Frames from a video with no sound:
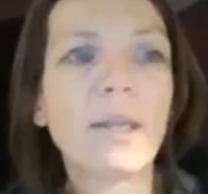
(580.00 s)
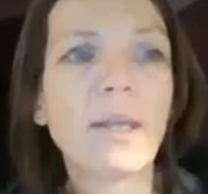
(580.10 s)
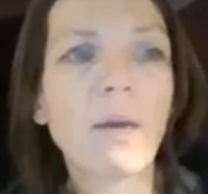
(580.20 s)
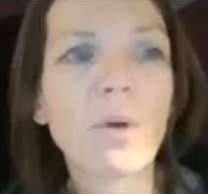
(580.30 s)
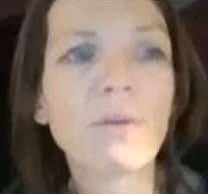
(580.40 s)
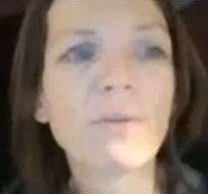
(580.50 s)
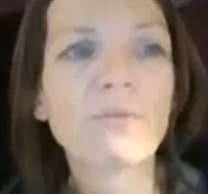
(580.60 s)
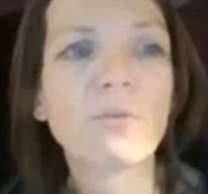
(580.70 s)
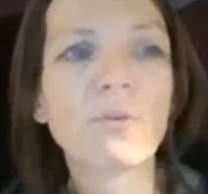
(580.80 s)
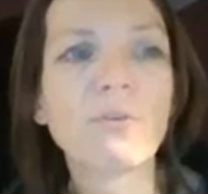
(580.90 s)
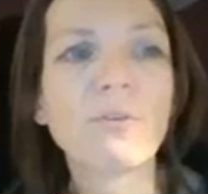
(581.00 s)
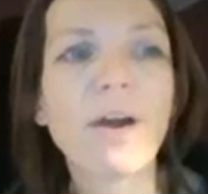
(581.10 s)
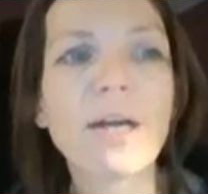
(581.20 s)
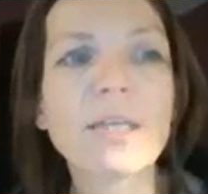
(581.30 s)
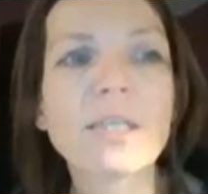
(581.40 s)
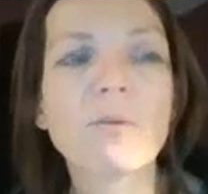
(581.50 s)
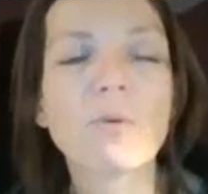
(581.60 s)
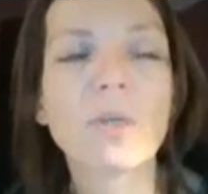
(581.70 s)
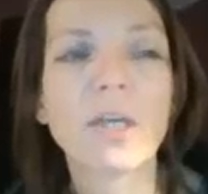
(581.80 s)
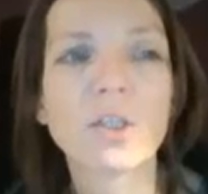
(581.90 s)
That one is for revise
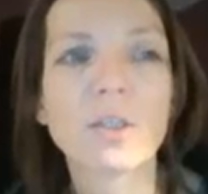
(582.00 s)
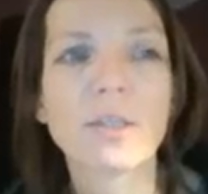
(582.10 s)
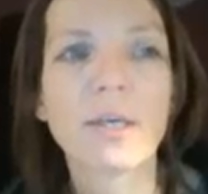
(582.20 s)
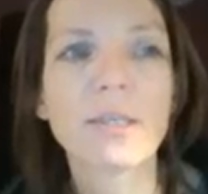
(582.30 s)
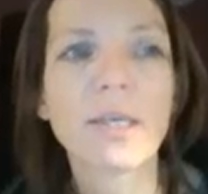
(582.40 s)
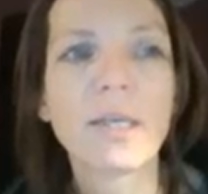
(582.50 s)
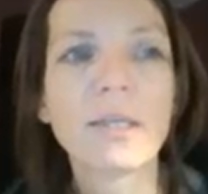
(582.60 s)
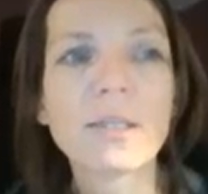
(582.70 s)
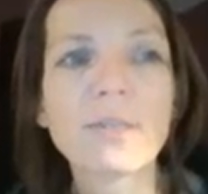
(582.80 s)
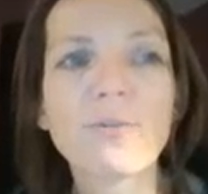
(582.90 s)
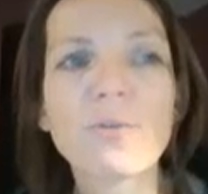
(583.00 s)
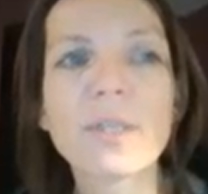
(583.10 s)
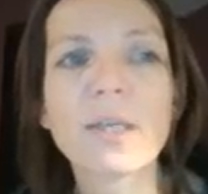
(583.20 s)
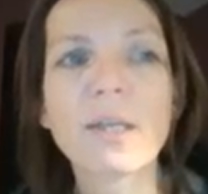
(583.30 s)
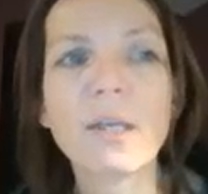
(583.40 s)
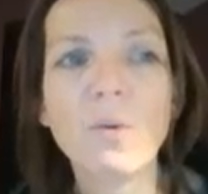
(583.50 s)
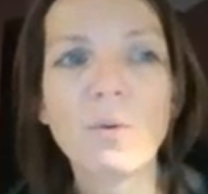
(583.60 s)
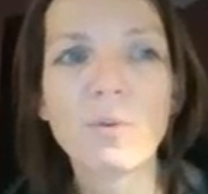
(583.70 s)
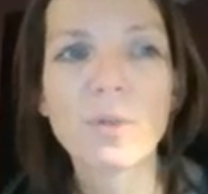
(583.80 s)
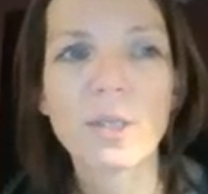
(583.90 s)
quotation size. This is for setting a new
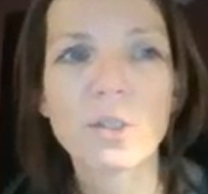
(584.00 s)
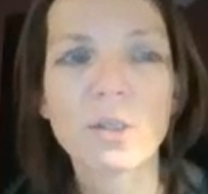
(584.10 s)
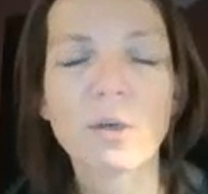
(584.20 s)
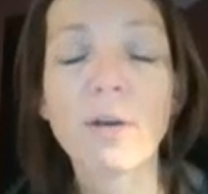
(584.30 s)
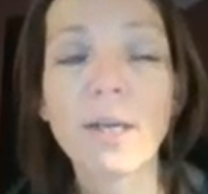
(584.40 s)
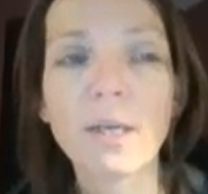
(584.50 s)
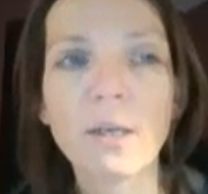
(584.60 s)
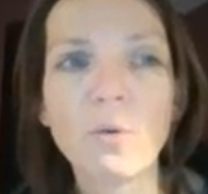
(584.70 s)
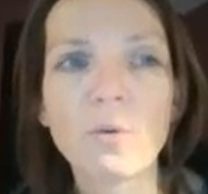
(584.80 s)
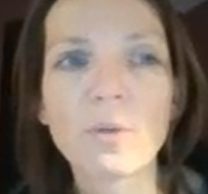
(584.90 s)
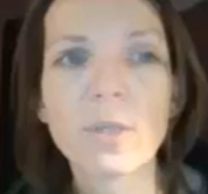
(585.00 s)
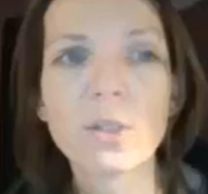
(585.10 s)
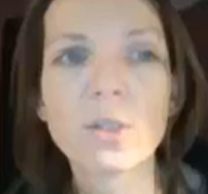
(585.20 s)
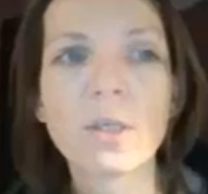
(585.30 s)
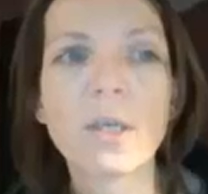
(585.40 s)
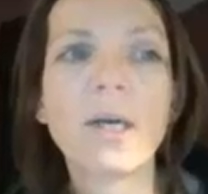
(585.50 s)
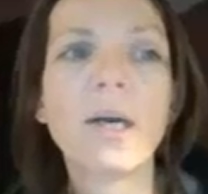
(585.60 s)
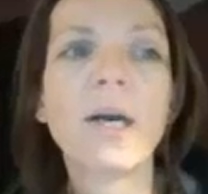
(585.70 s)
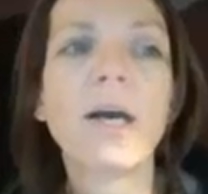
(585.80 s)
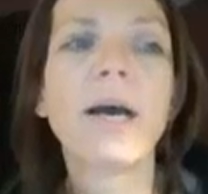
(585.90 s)
quotation, create a new quotation,
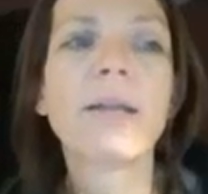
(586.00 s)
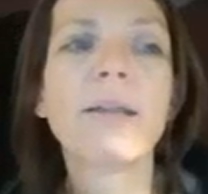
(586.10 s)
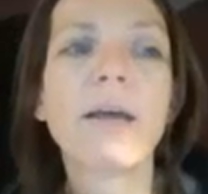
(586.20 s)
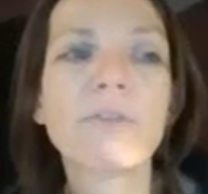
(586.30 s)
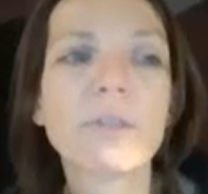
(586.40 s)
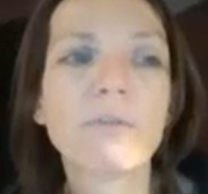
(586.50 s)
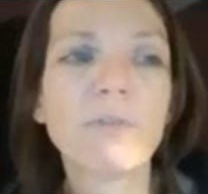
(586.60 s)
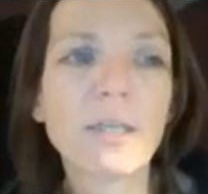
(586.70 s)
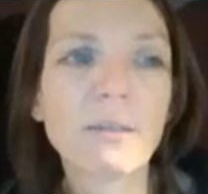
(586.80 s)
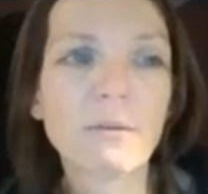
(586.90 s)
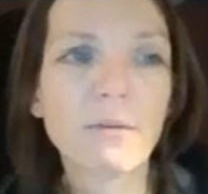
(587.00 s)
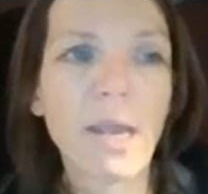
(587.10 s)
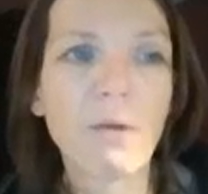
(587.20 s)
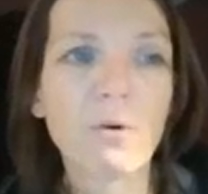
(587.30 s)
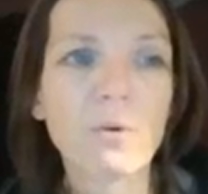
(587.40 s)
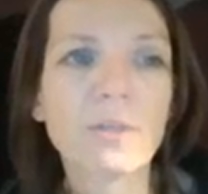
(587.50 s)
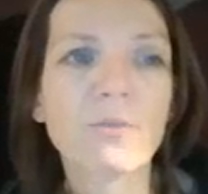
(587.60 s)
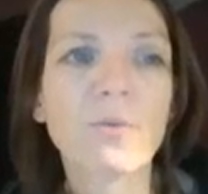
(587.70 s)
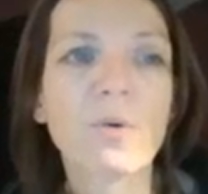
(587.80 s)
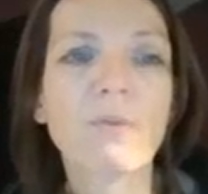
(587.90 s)
and that with a red arrow is
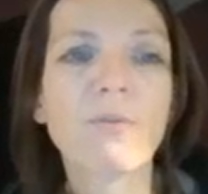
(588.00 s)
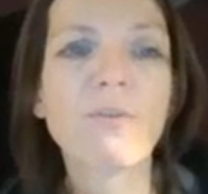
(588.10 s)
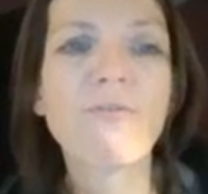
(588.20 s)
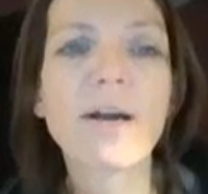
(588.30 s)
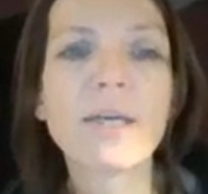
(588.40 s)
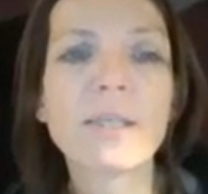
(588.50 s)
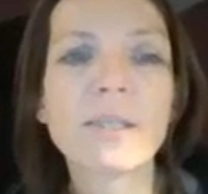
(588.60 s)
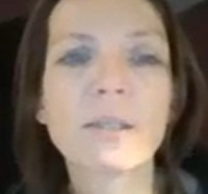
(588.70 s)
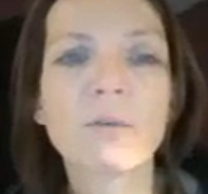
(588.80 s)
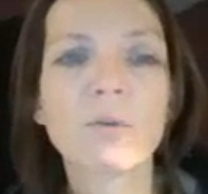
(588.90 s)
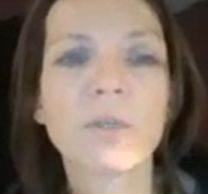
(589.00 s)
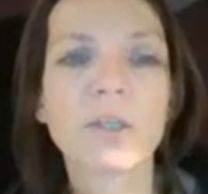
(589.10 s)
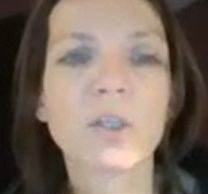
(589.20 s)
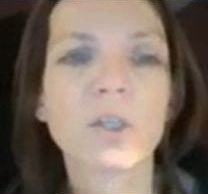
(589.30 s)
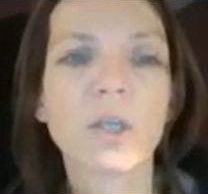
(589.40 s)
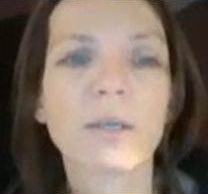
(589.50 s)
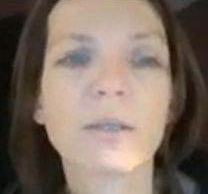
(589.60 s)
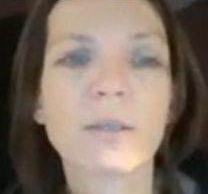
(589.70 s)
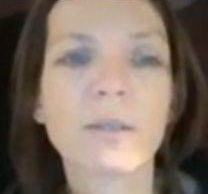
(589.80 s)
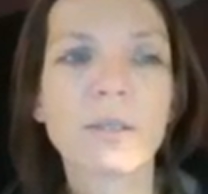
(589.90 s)
for revising the quotation
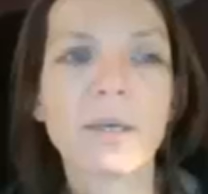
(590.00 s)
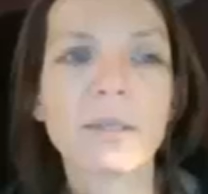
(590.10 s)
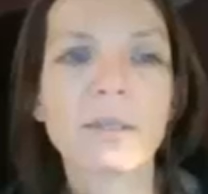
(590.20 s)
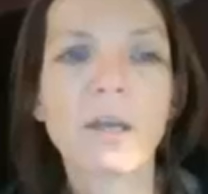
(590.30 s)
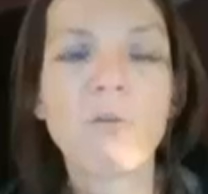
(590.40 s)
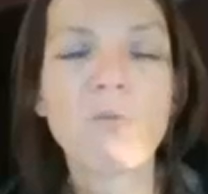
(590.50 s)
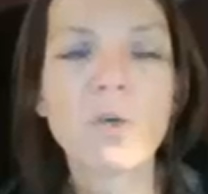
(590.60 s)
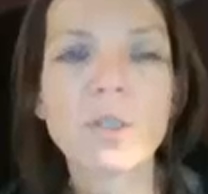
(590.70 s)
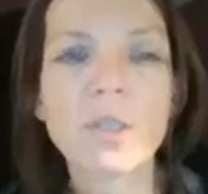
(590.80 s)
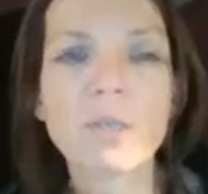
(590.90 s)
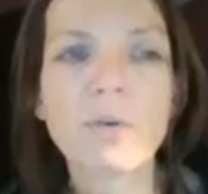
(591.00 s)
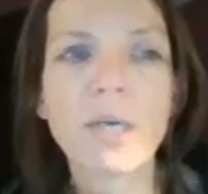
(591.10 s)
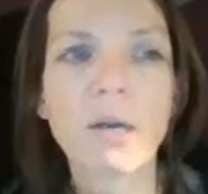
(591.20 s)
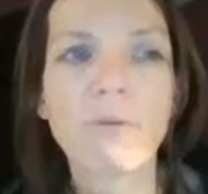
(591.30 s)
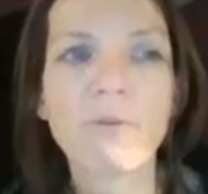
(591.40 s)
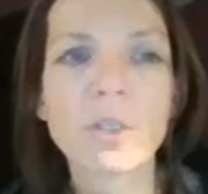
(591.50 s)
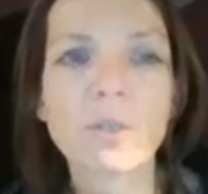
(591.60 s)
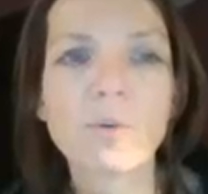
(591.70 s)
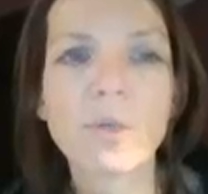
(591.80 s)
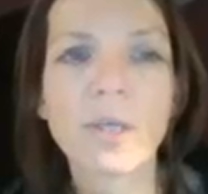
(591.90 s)
size. Watch the screen now, watch
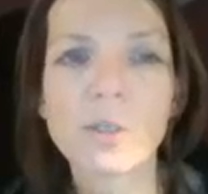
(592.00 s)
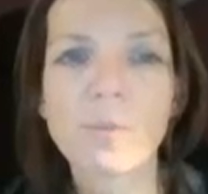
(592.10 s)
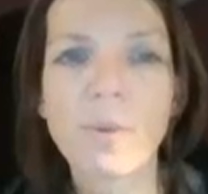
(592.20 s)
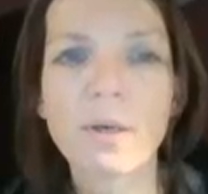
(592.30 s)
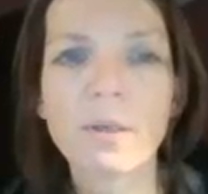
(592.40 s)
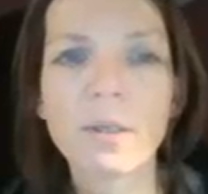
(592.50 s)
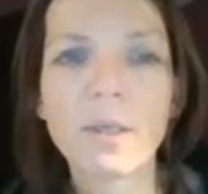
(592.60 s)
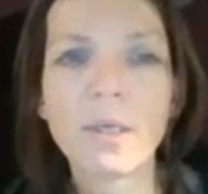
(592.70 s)
the quotation bar.